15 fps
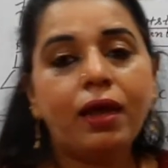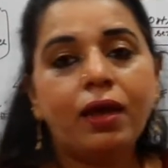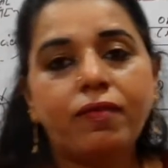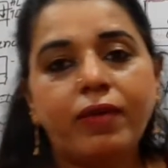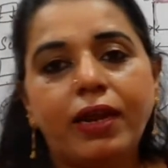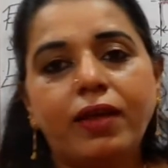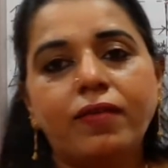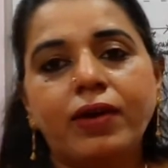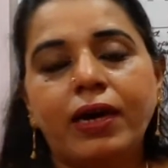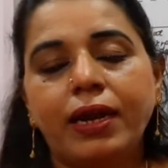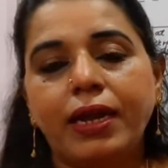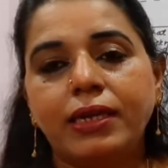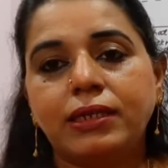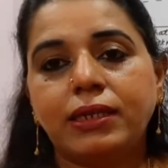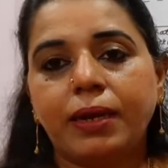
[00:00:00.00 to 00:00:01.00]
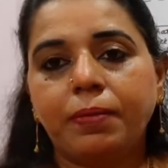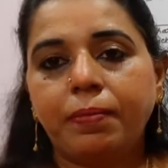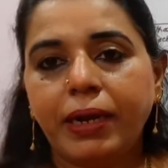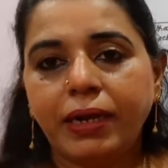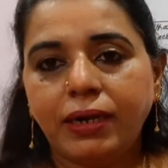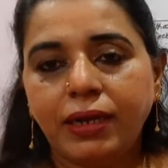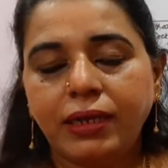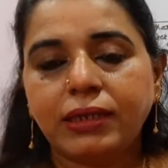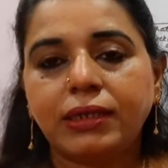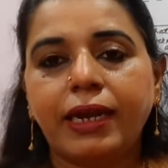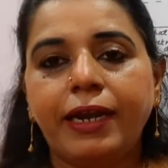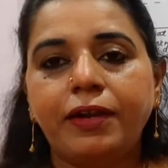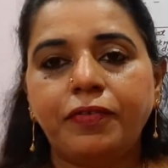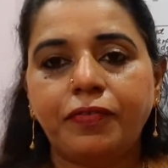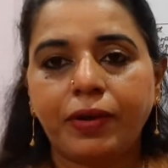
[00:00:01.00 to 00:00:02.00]
whenever a segment is
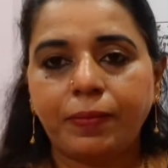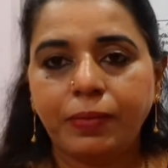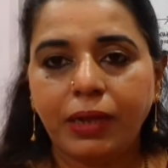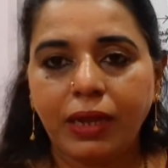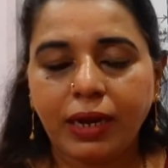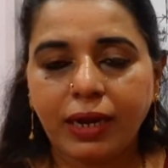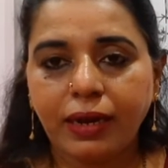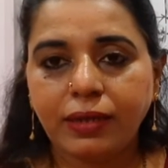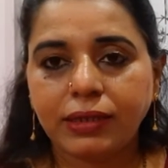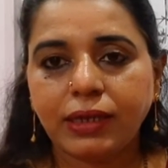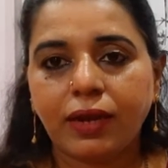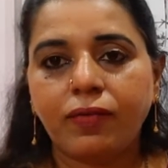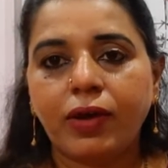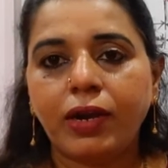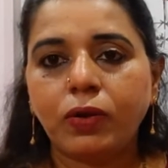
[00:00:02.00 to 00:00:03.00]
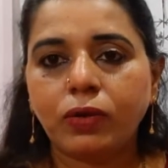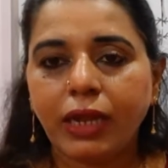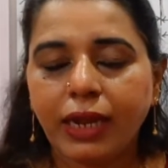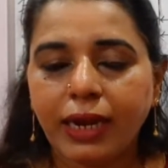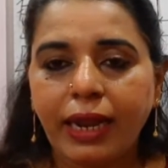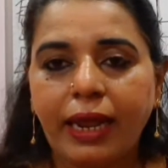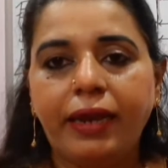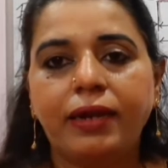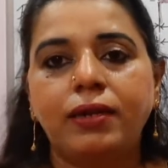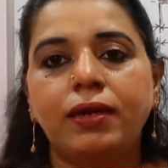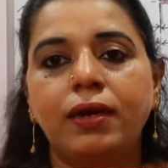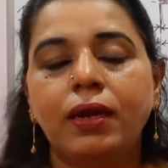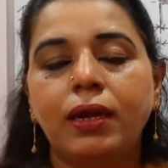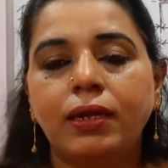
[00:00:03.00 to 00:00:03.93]
sent from the server to the client,